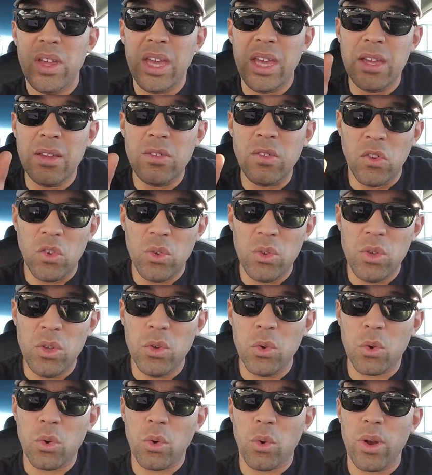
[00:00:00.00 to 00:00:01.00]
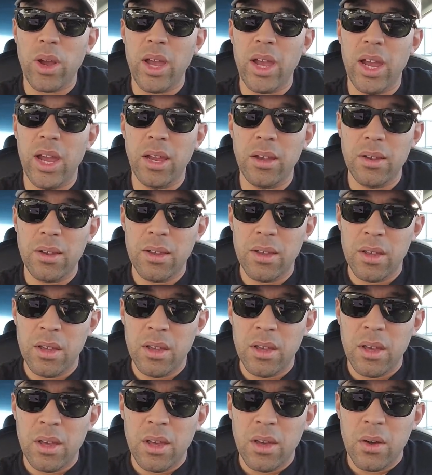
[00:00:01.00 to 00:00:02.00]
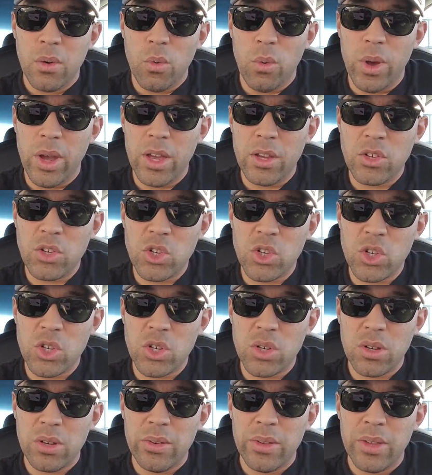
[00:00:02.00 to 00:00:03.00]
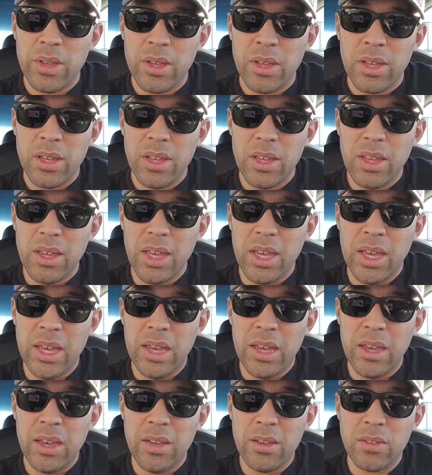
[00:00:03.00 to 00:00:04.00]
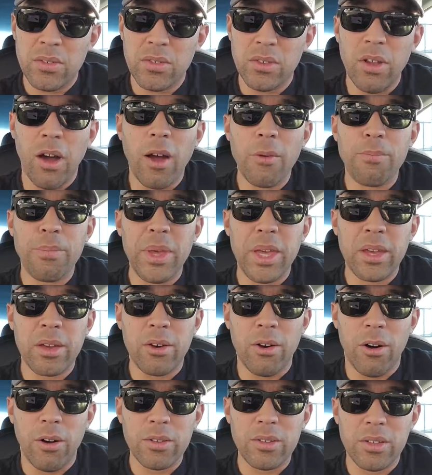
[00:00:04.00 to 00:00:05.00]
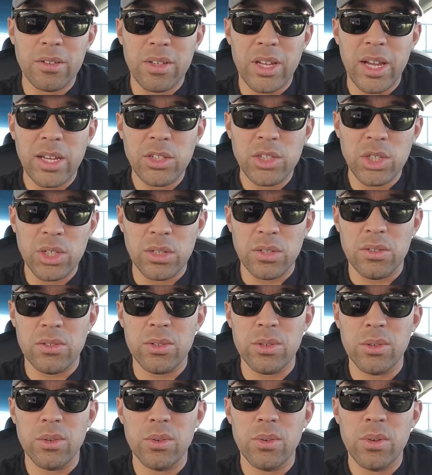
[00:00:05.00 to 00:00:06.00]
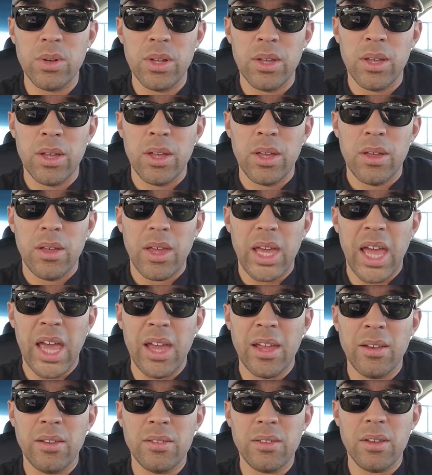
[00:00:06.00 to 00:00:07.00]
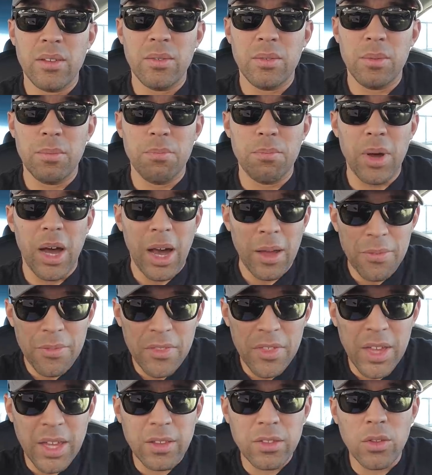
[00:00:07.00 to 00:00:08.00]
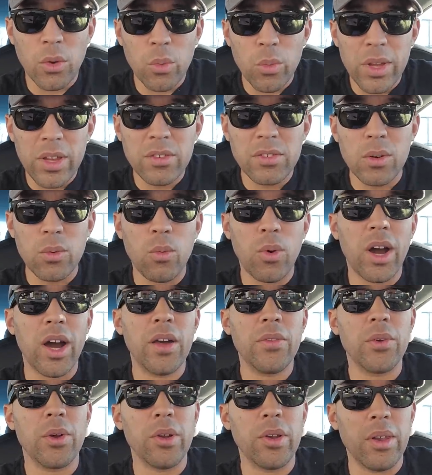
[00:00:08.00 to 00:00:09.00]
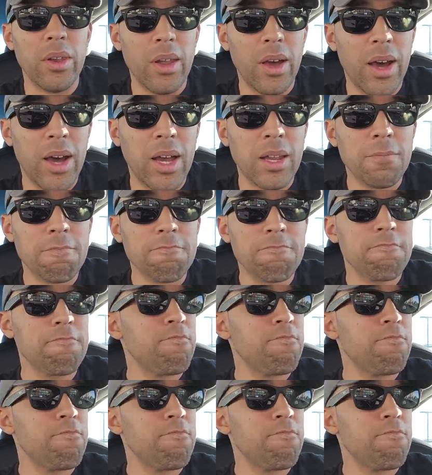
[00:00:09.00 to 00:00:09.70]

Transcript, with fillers: into Ukraine, which is not being called attention to. And I think the reason why they're not